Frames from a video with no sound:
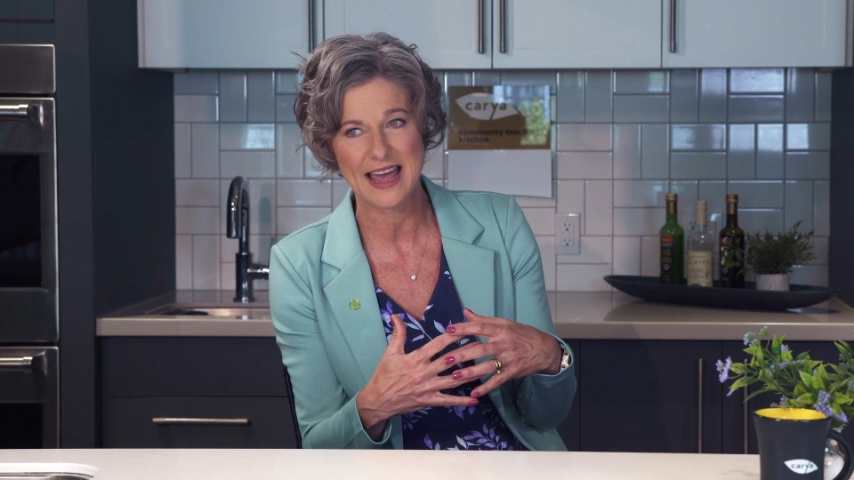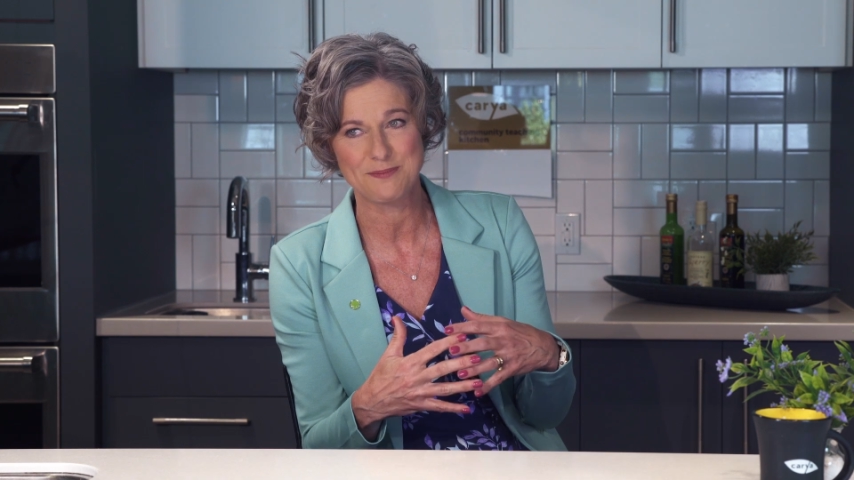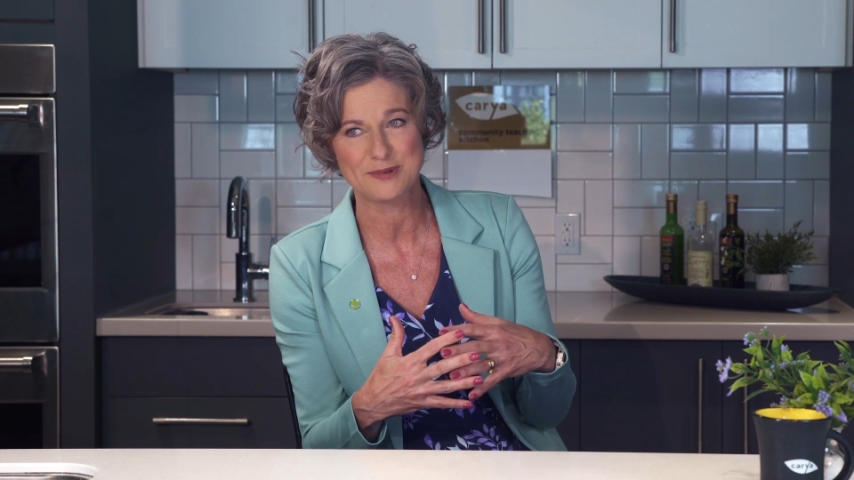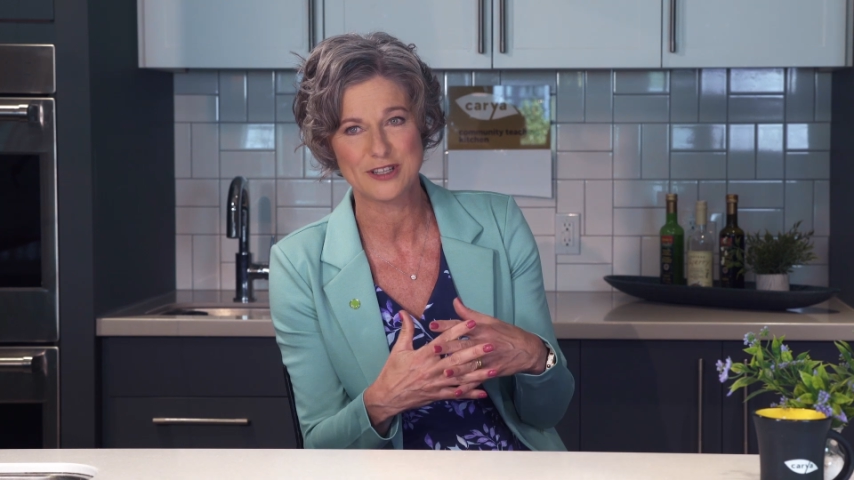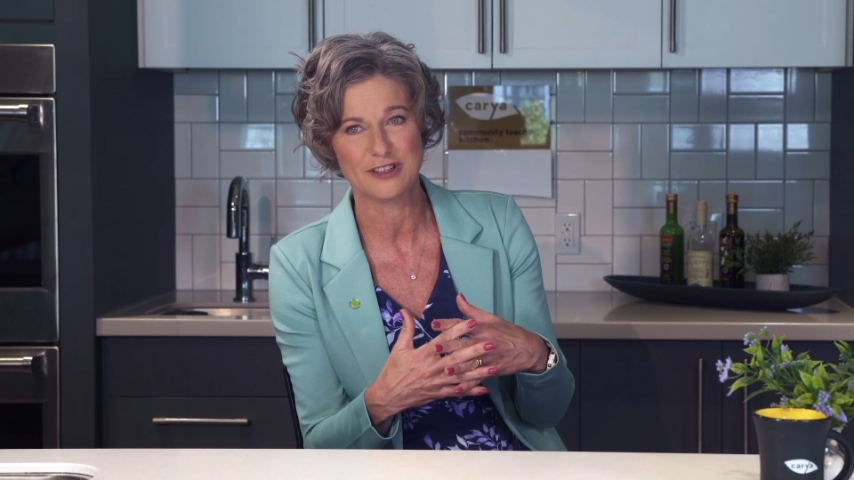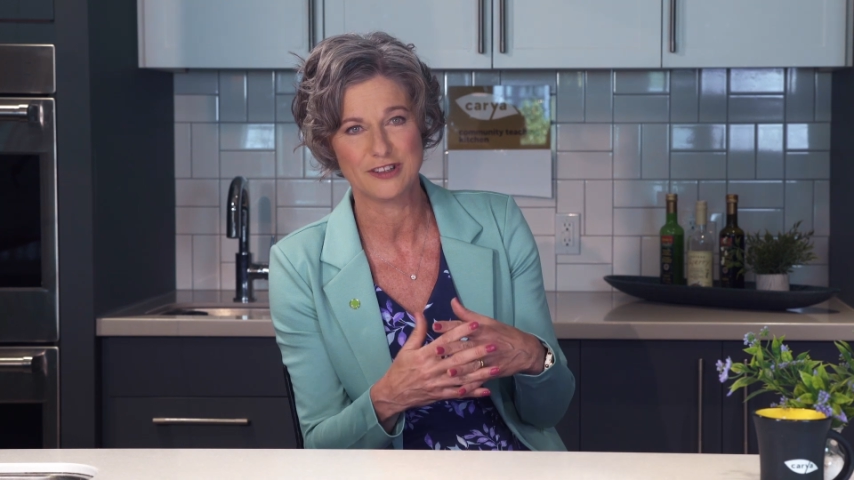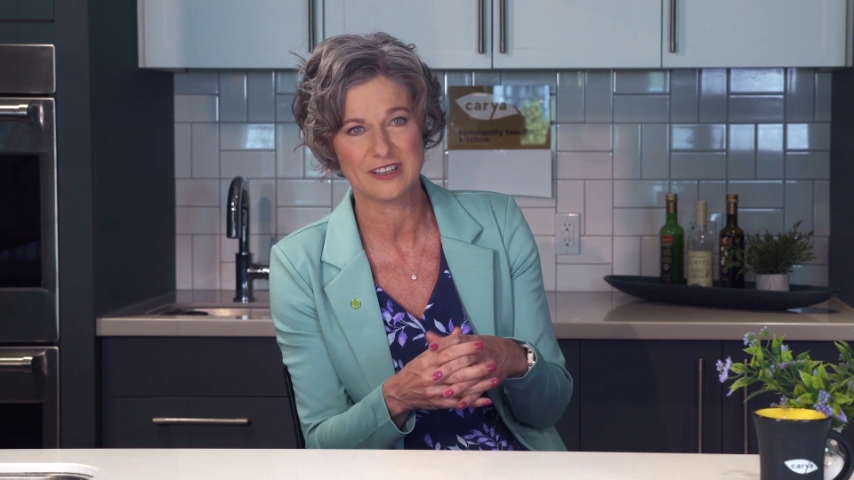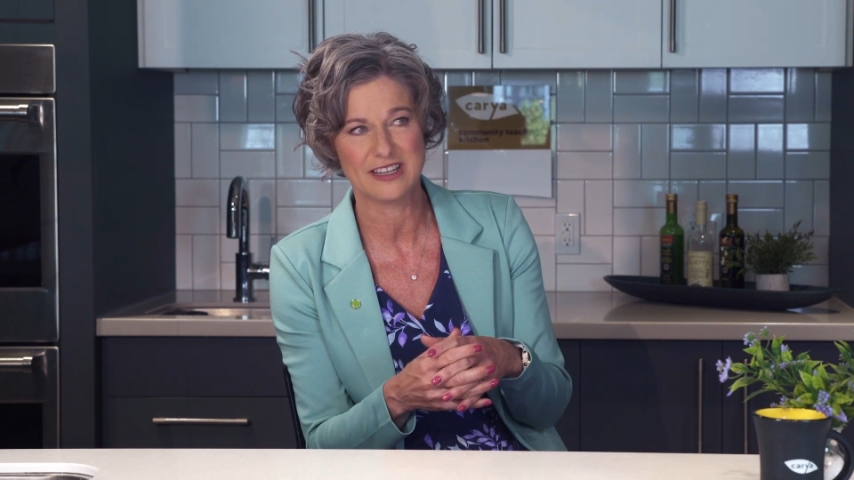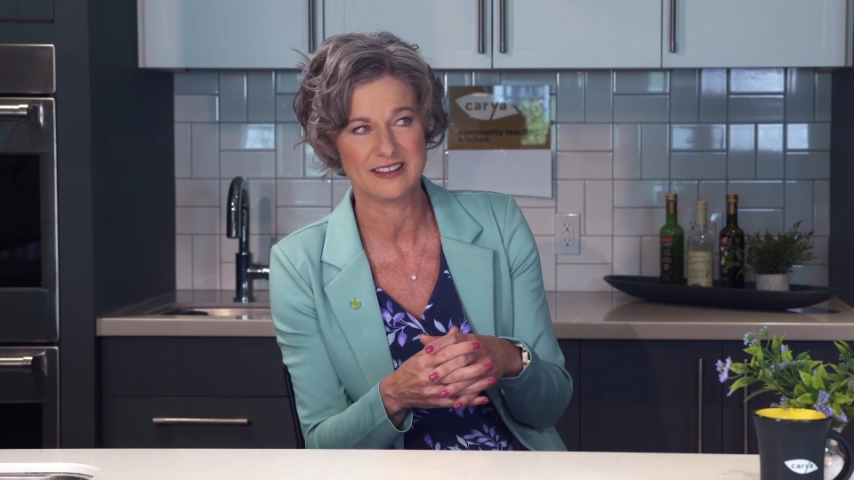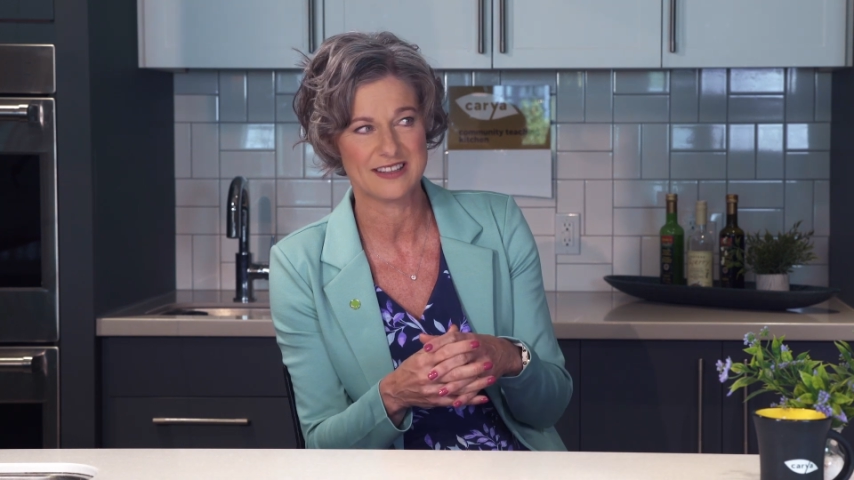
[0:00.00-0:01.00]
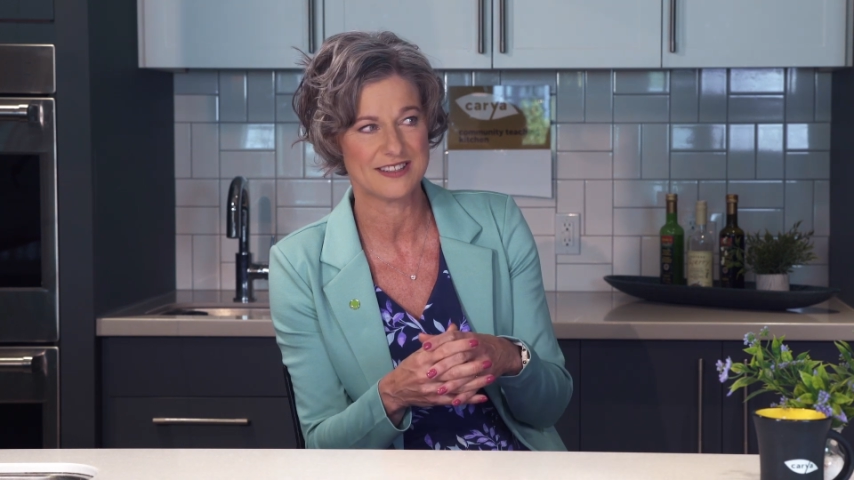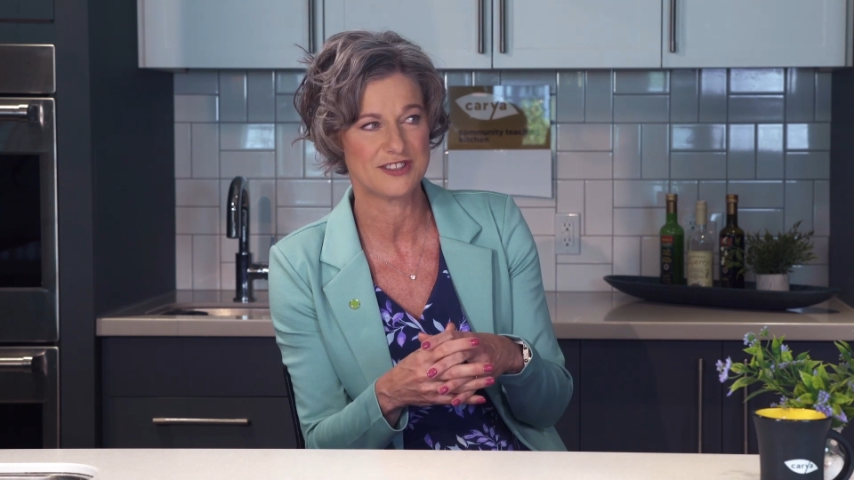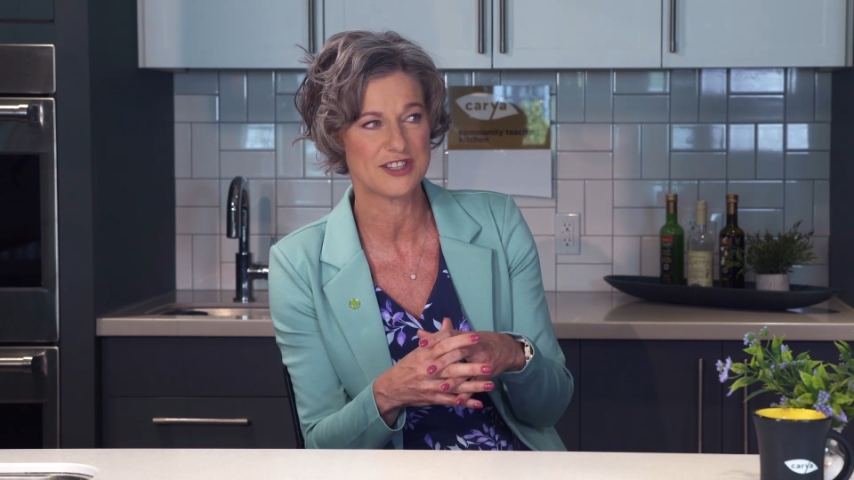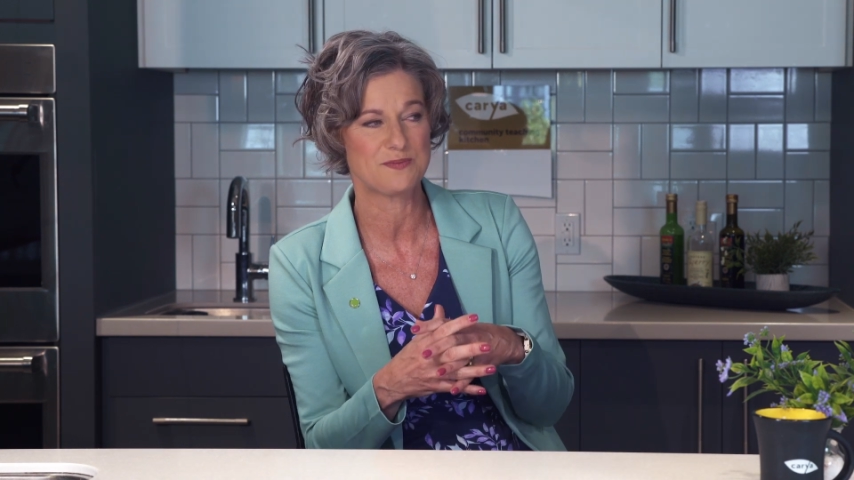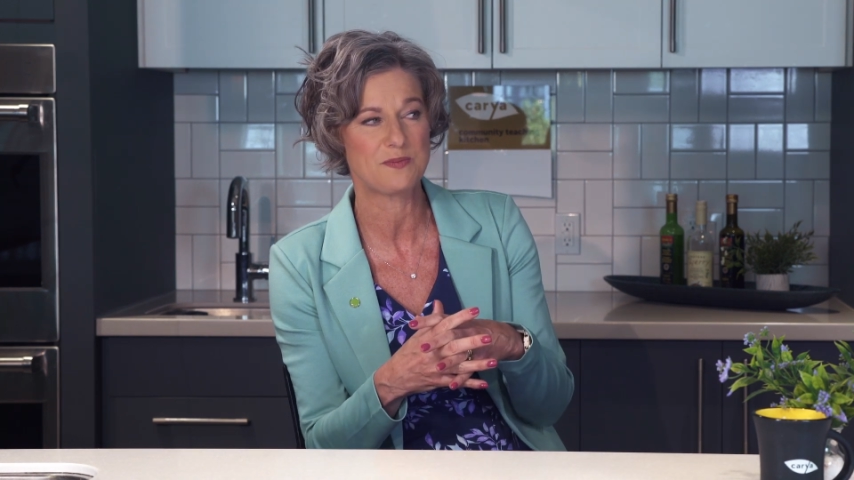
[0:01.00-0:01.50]
absolutely, this
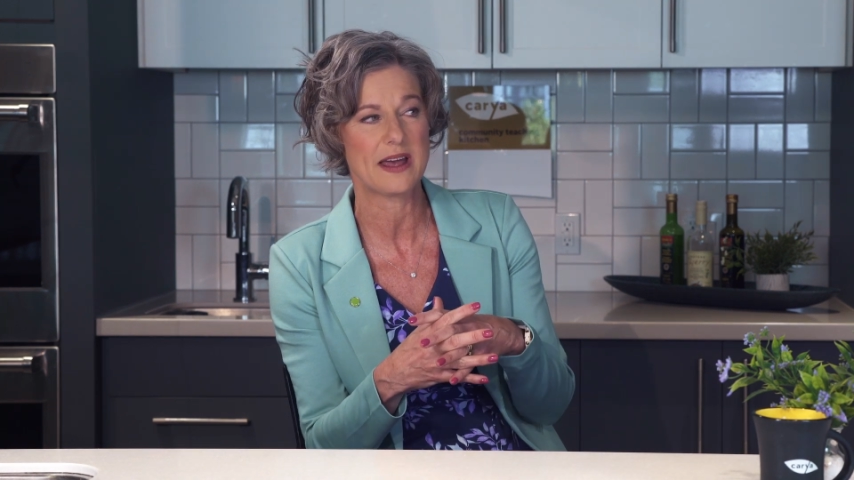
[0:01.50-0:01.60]
just